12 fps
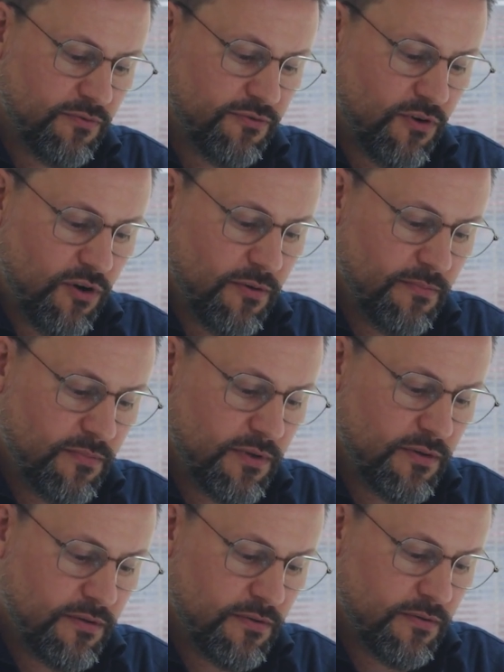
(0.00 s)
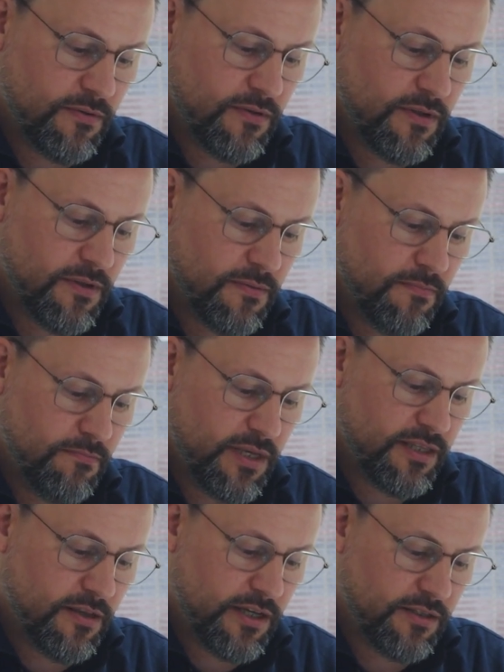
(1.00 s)
from
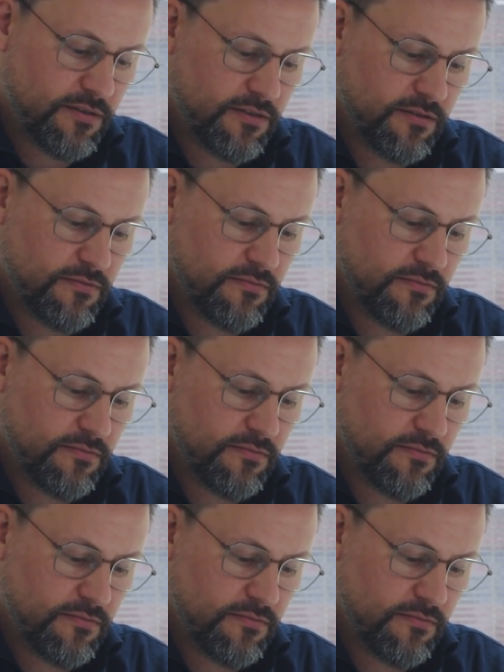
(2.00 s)
midnight